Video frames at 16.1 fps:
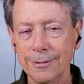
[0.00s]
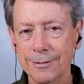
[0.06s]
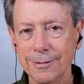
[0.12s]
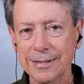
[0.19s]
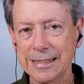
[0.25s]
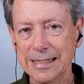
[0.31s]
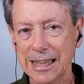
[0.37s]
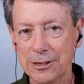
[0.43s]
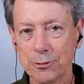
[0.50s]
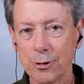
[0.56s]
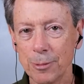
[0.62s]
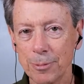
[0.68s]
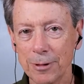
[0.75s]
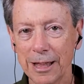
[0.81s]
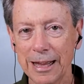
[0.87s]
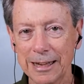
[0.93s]
What's that
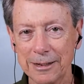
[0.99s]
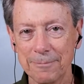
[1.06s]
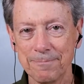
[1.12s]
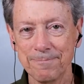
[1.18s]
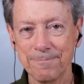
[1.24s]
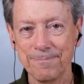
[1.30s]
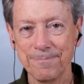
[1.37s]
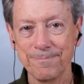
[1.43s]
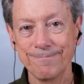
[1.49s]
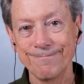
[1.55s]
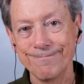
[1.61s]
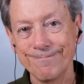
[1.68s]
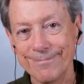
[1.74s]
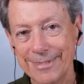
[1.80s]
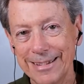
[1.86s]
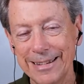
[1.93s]
trip like?
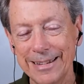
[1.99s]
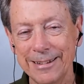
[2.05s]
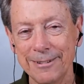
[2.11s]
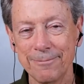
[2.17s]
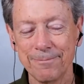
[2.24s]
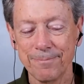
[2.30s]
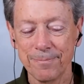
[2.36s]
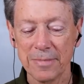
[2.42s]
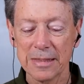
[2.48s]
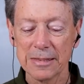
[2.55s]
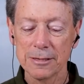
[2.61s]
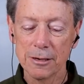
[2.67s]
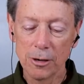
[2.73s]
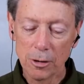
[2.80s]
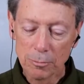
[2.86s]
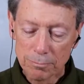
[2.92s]
Yeah.
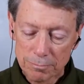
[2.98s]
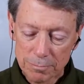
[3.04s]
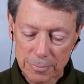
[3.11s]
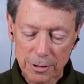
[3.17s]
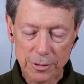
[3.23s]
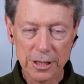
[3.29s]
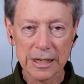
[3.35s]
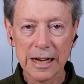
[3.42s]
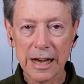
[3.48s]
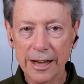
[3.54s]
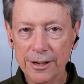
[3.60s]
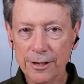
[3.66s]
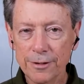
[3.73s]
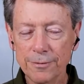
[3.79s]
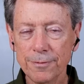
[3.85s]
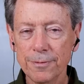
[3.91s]
So there's a kind
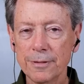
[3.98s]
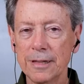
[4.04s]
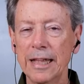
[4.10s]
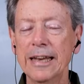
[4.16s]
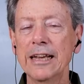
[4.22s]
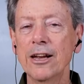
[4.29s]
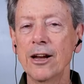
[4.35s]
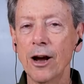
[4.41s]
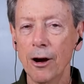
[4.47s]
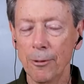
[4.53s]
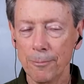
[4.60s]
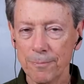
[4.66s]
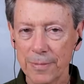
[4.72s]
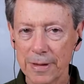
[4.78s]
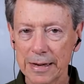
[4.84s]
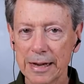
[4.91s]
of letting go,
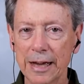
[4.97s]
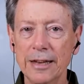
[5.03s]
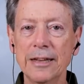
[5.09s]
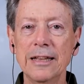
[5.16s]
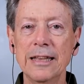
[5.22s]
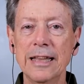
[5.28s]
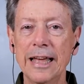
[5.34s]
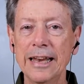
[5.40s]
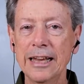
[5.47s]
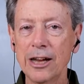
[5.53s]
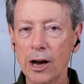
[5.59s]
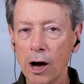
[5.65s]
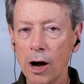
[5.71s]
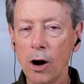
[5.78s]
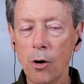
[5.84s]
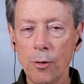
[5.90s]
a kind of letting
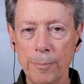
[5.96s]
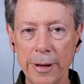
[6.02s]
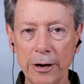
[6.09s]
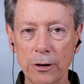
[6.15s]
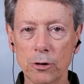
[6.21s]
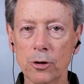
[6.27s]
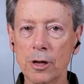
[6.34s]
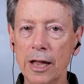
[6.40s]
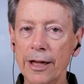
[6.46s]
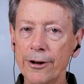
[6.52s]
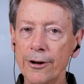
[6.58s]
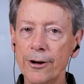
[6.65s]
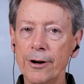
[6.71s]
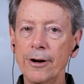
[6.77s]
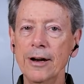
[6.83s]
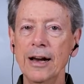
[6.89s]
go of mental
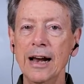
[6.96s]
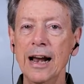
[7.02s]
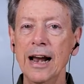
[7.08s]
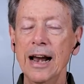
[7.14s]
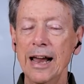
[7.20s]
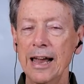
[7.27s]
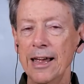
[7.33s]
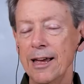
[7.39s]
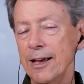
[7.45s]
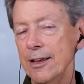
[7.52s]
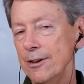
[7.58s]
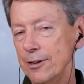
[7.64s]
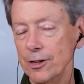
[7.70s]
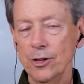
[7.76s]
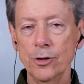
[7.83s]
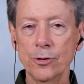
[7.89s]
clutter,
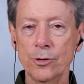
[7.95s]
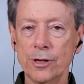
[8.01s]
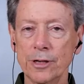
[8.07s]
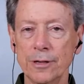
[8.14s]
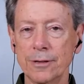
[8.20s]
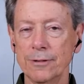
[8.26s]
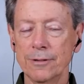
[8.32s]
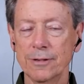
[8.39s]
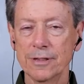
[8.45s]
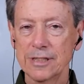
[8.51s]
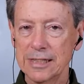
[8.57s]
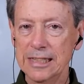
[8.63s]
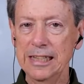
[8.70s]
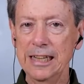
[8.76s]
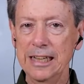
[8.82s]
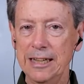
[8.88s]
and you can
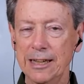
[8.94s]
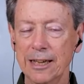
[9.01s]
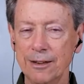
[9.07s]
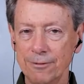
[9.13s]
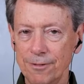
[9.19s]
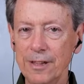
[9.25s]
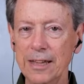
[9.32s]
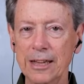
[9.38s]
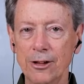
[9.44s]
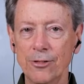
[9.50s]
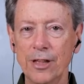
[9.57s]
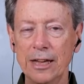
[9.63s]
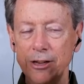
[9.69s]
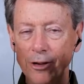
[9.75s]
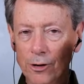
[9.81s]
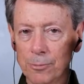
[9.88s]
see and feel
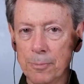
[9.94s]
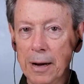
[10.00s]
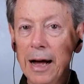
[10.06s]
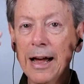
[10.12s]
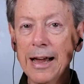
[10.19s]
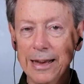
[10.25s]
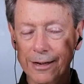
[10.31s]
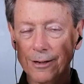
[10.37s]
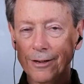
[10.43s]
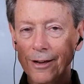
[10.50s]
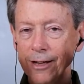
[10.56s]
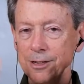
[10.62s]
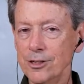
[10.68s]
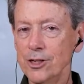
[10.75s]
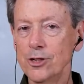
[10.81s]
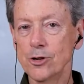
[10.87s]
that your mind,
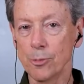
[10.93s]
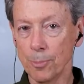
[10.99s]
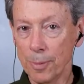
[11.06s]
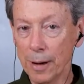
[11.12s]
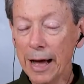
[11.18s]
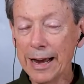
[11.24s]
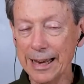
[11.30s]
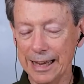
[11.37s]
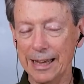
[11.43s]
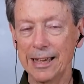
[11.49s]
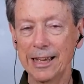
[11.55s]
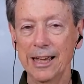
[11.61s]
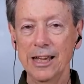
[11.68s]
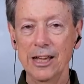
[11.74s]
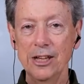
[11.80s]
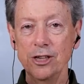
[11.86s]
not just your body,
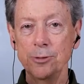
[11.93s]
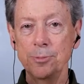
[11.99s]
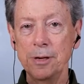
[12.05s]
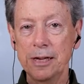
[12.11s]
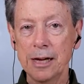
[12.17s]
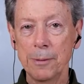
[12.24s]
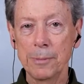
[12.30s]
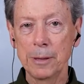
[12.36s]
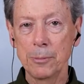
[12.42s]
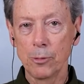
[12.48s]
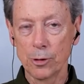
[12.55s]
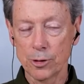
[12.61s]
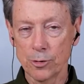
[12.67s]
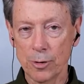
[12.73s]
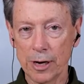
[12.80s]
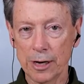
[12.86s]
is becoming more
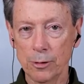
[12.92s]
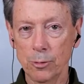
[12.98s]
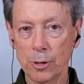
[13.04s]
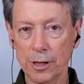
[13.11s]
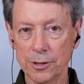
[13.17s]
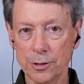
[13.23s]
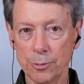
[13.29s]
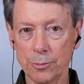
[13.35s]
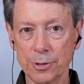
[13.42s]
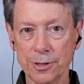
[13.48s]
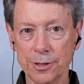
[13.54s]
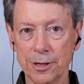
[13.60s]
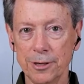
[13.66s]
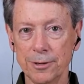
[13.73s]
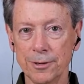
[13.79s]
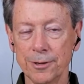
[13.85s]
tranquil as a
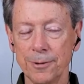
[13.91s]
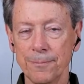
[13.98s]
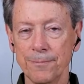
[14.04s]
result.